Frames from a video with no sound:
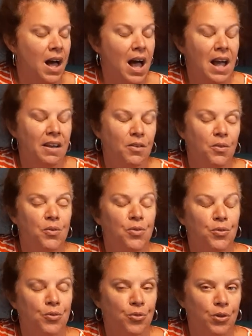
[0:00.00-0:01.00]
I
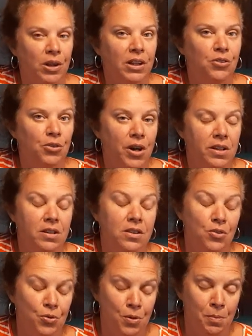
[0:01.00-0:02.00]
really tried to
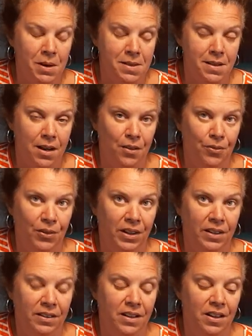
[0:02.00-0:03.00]
control myself
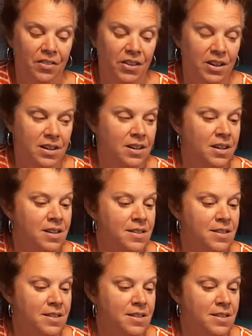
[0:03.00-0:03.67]
in the